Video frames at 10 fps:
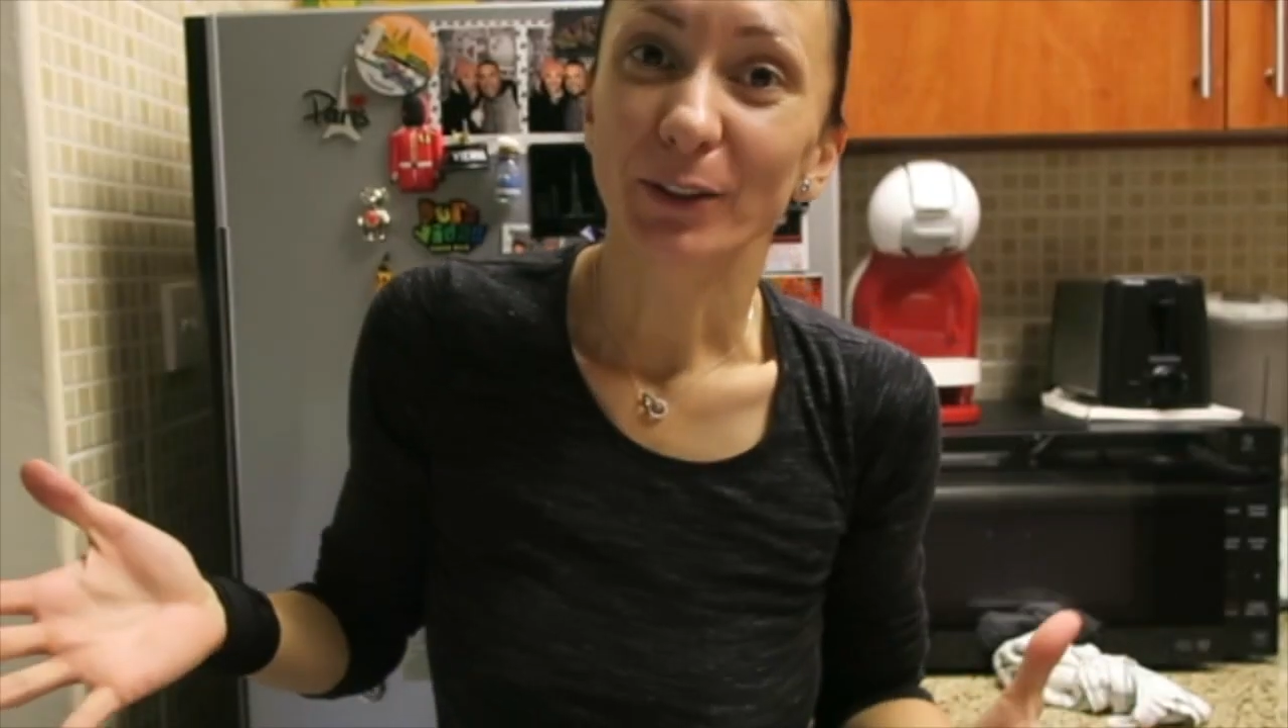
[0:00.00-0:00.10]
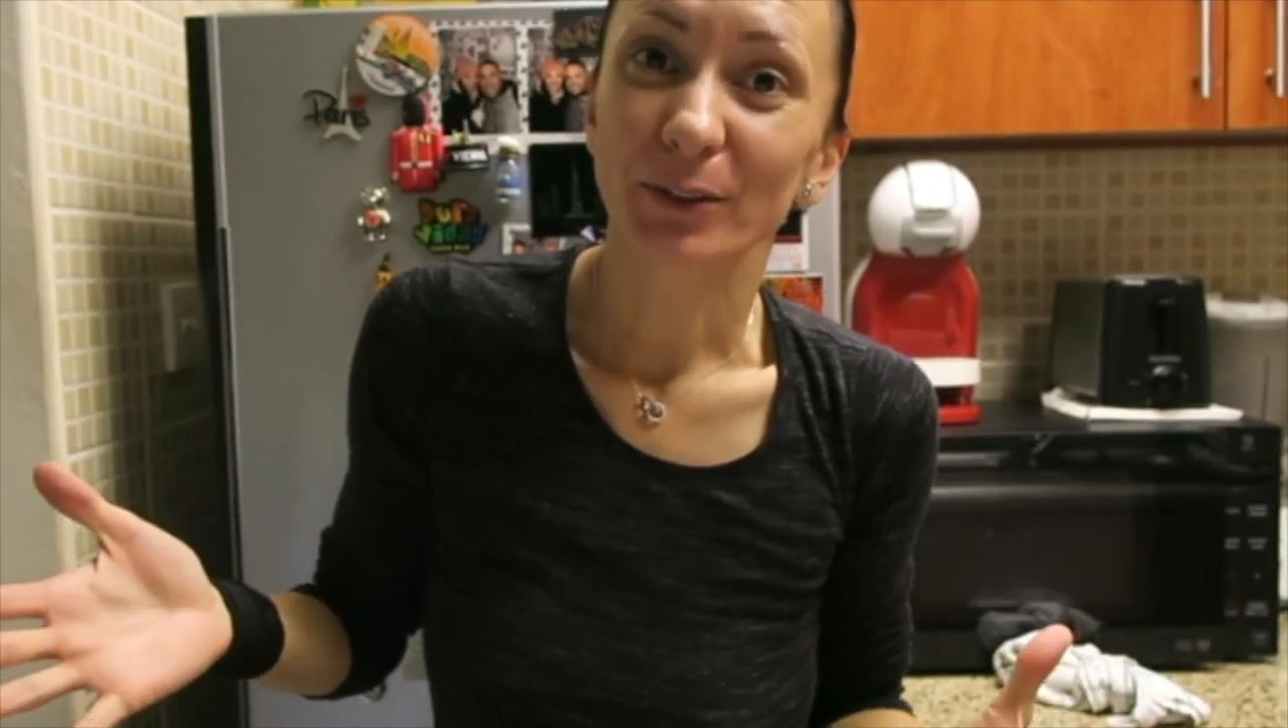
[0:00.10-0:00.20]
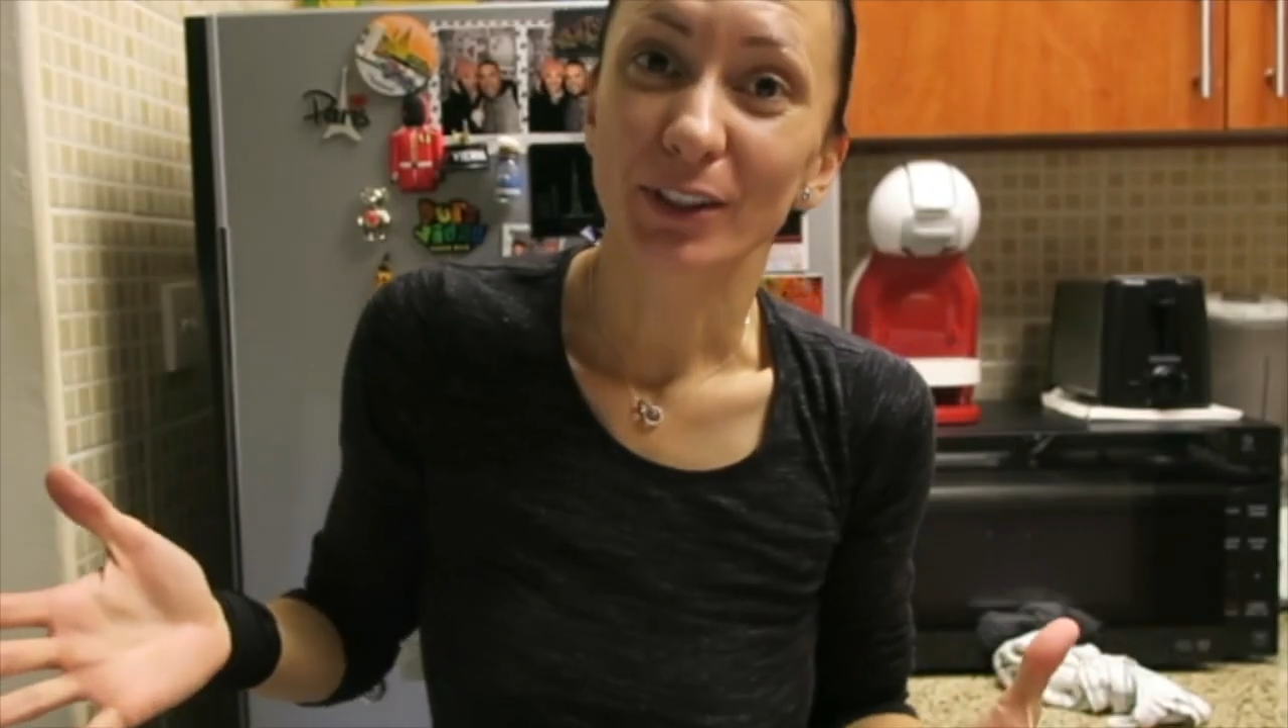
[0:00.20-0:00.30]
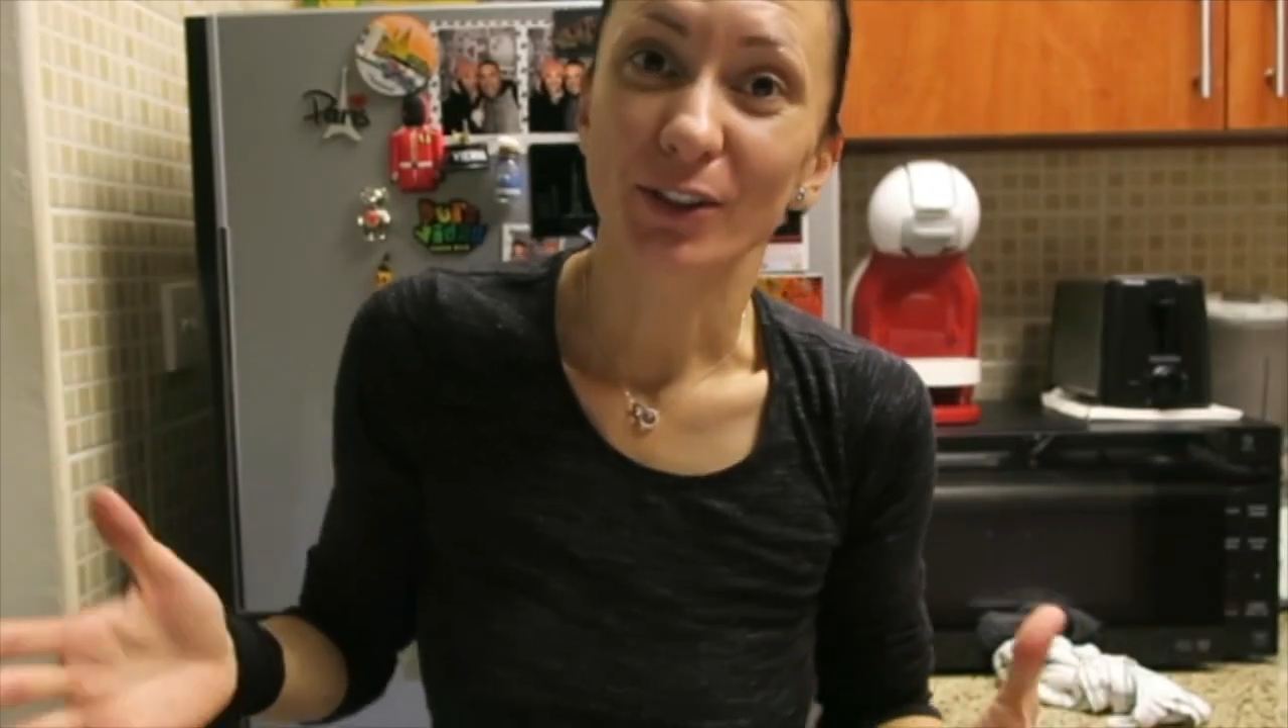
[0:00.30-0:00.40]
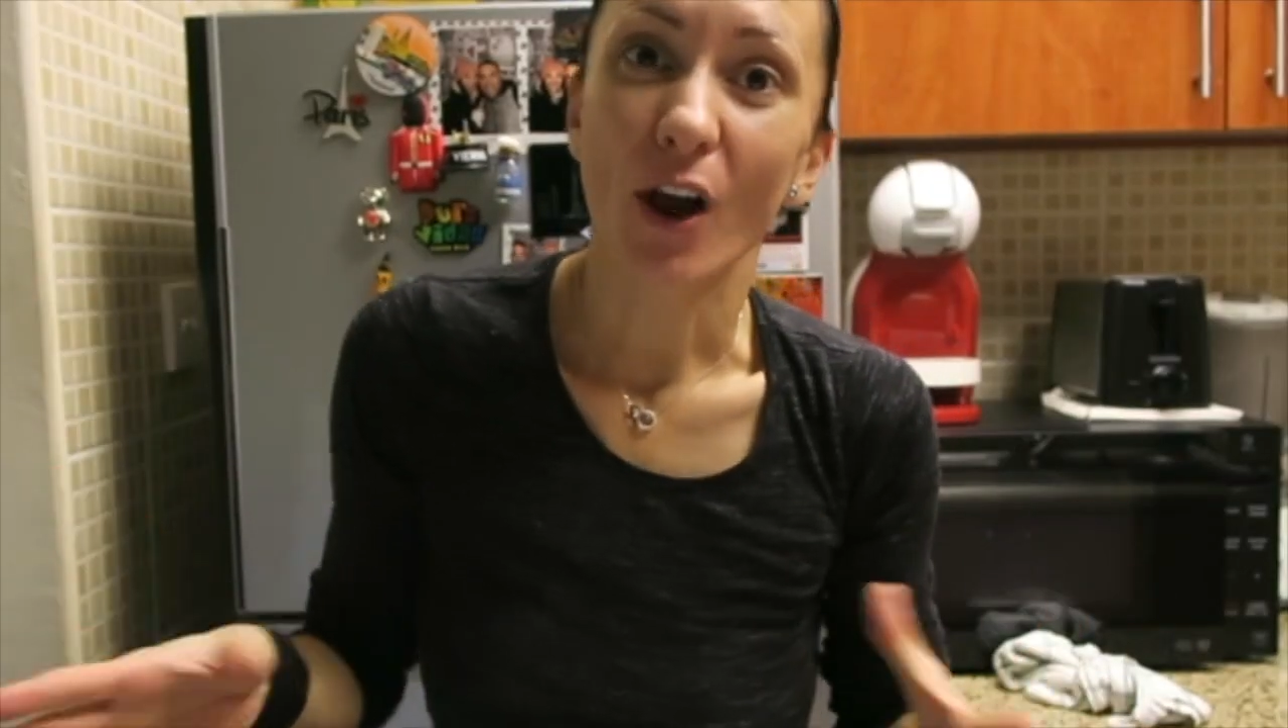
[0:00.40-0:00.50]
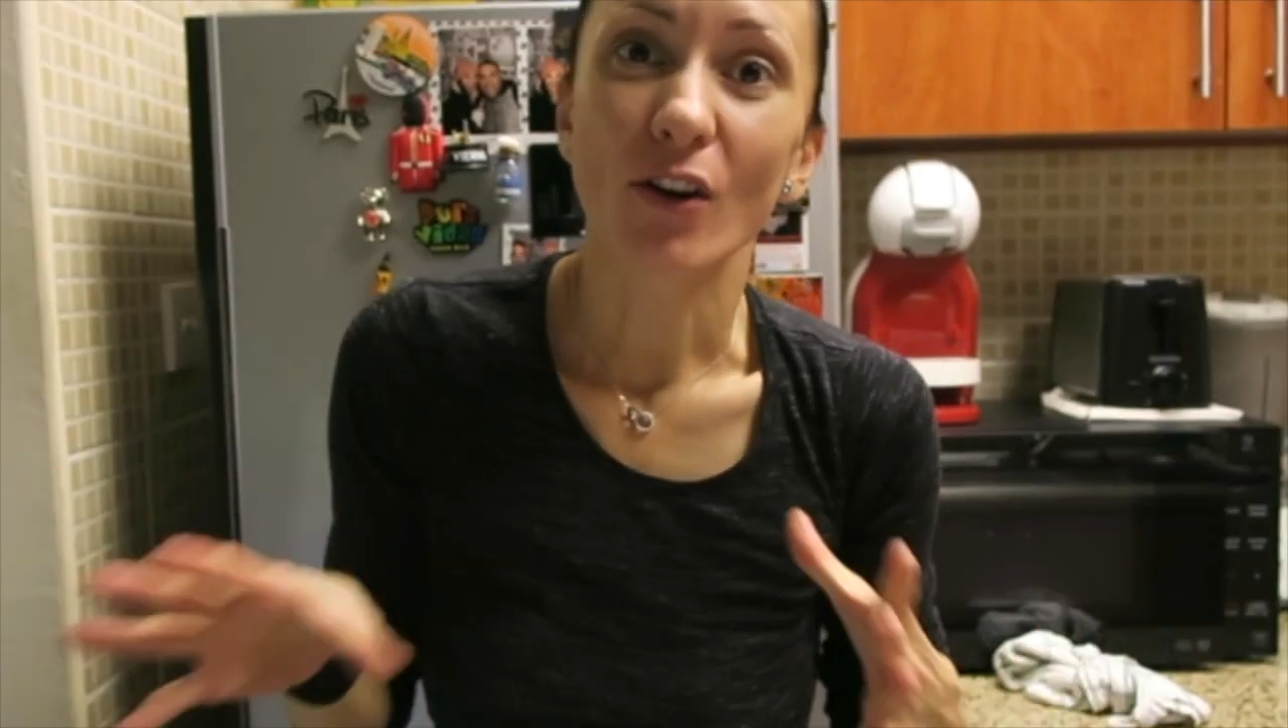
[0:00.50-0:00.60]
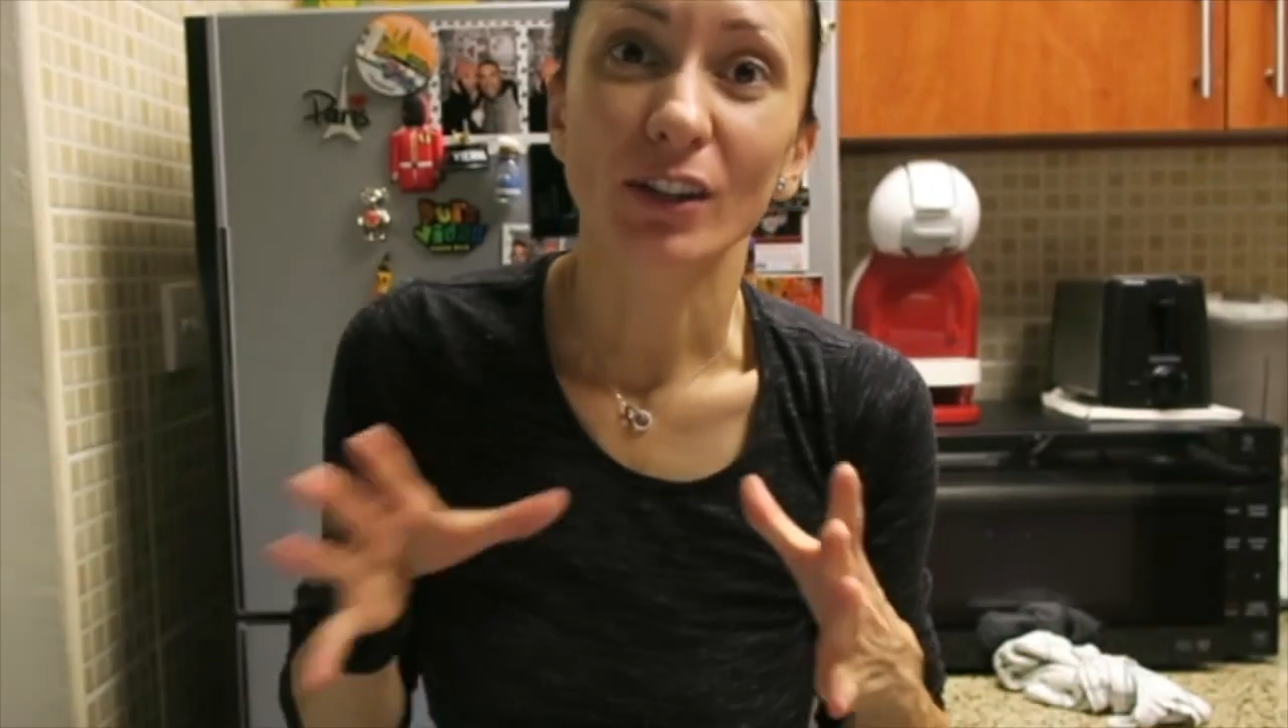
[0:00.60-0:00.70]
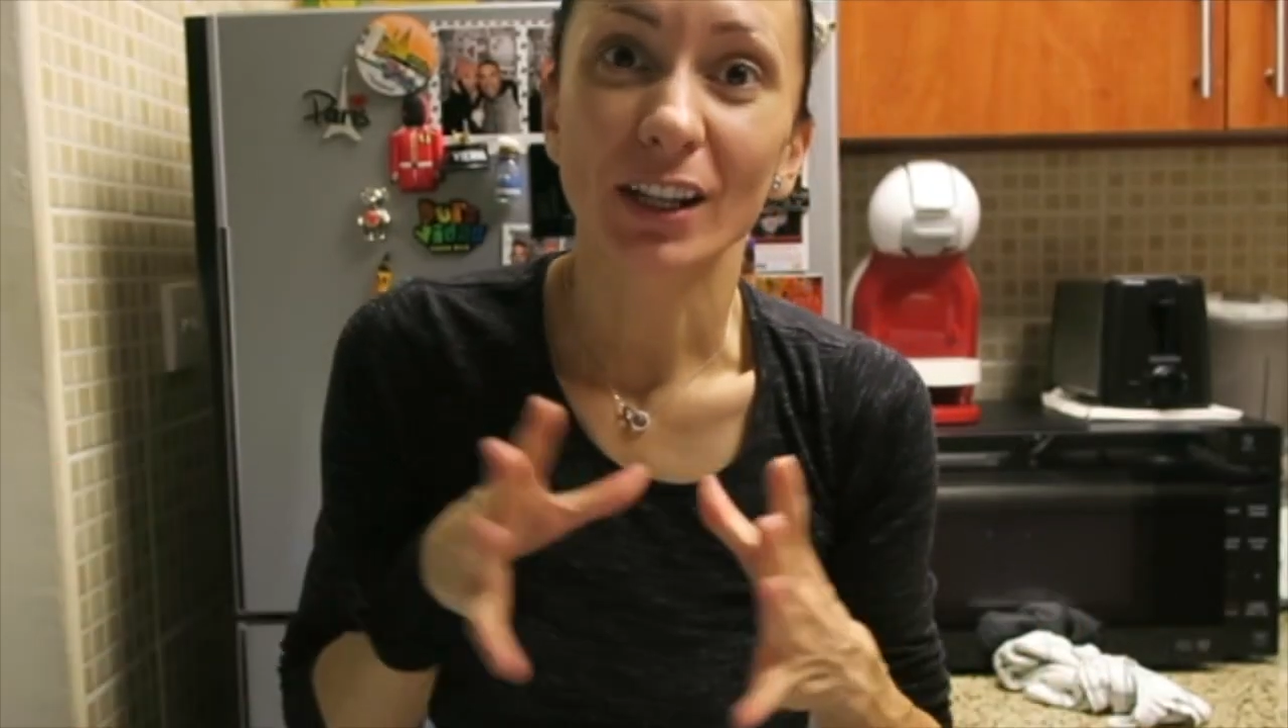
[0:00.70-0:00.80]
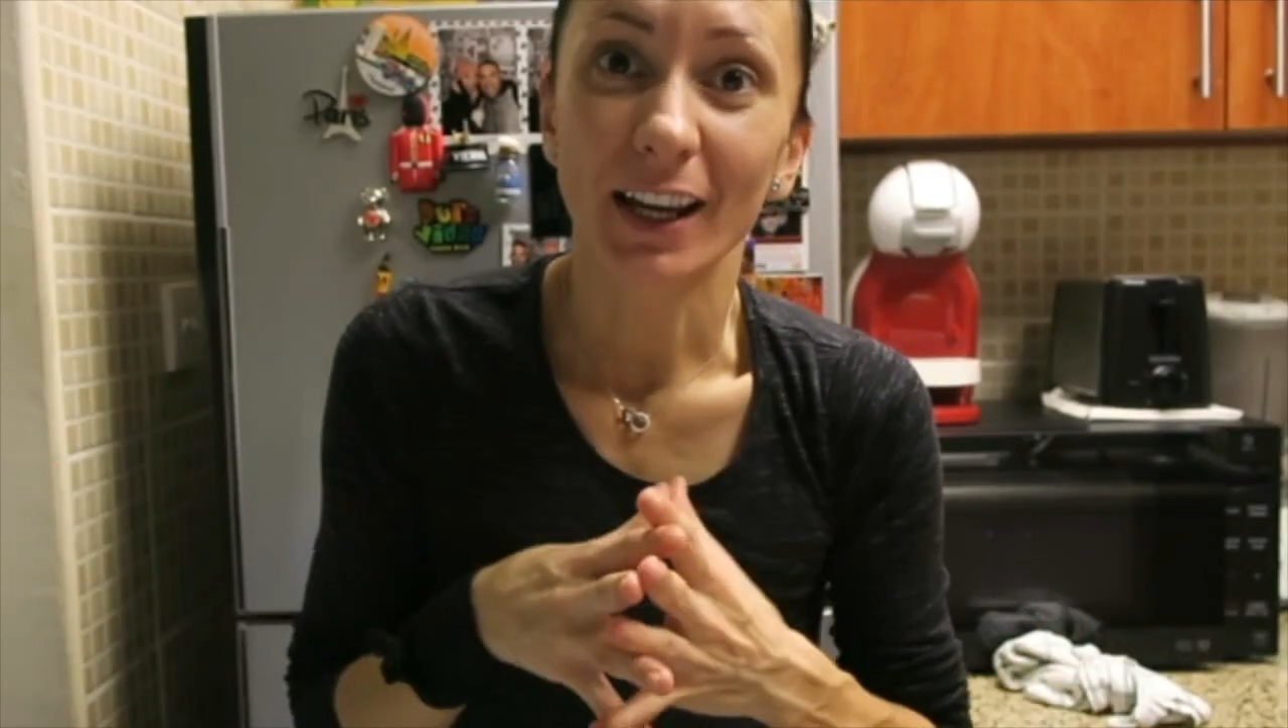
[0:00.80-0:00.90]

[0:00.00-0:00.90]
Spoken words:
do the sauce